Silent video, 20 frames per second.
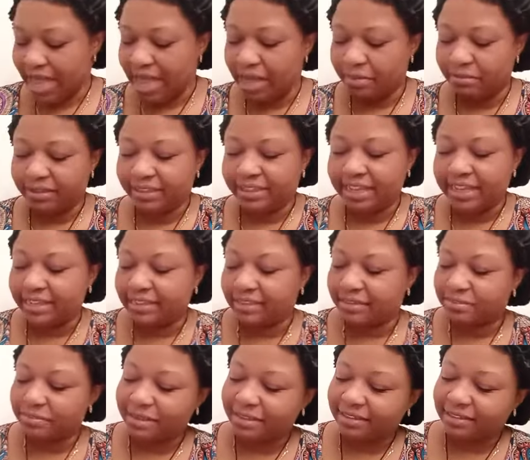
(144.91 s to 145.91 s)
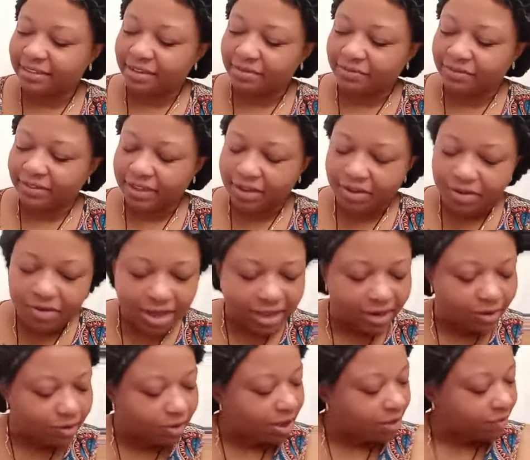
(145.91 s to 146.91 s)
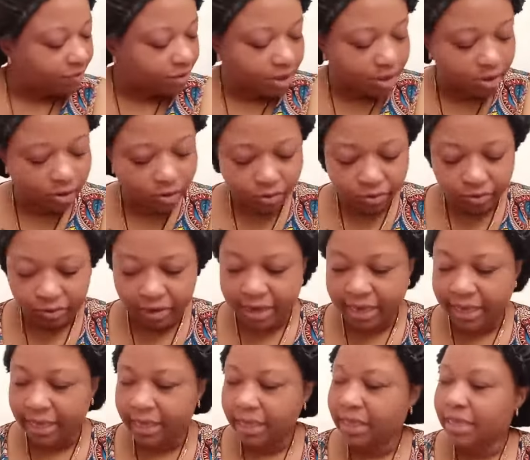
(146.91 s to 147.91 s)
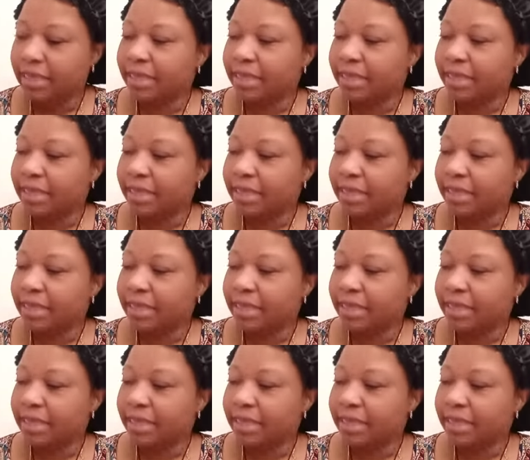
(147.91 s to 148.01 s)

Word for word: I'm saying to myself, no, I don't have a cold, right?